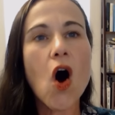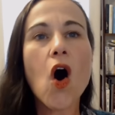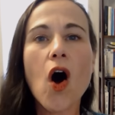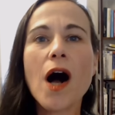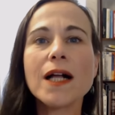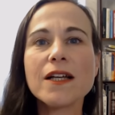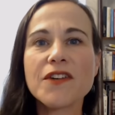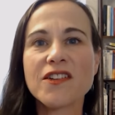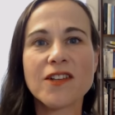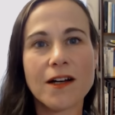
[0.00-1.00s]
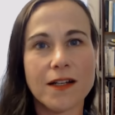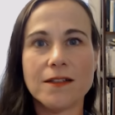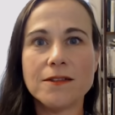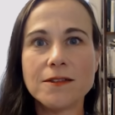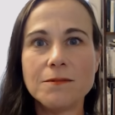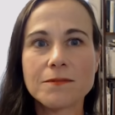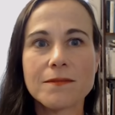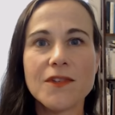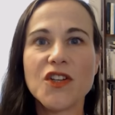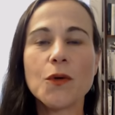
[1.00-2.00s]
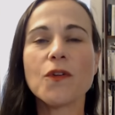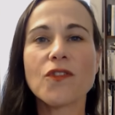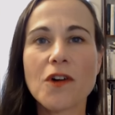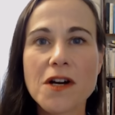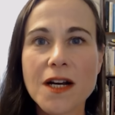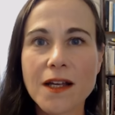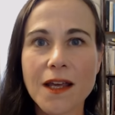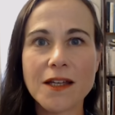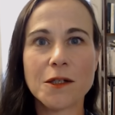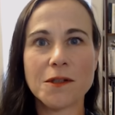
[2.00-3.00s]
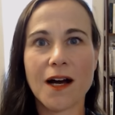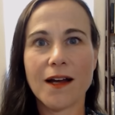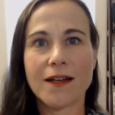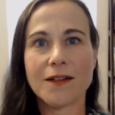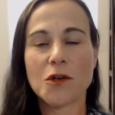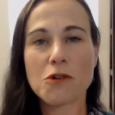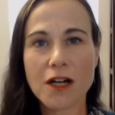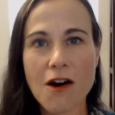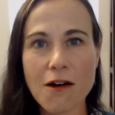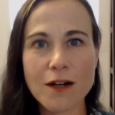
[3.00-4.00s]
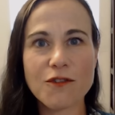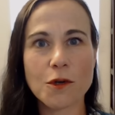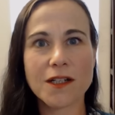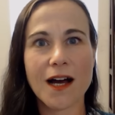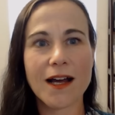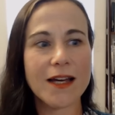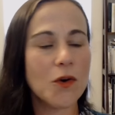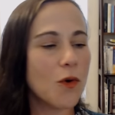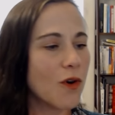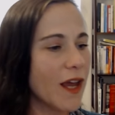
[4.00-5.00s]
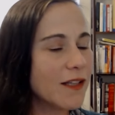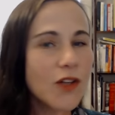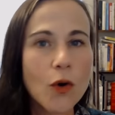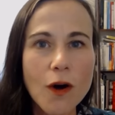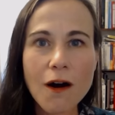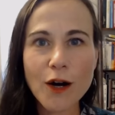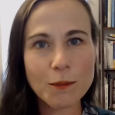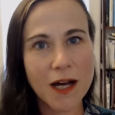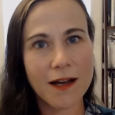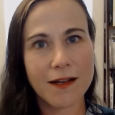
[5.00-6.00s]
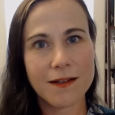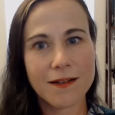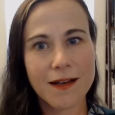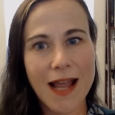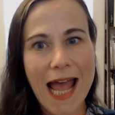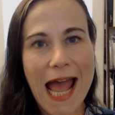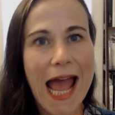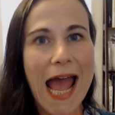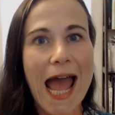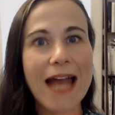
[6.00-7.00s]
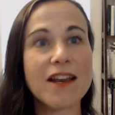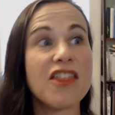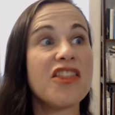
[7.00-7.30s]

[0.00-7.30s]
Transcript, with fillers: All of a sudden, you started a keto diet or a carnivore diet or a low carb diet, and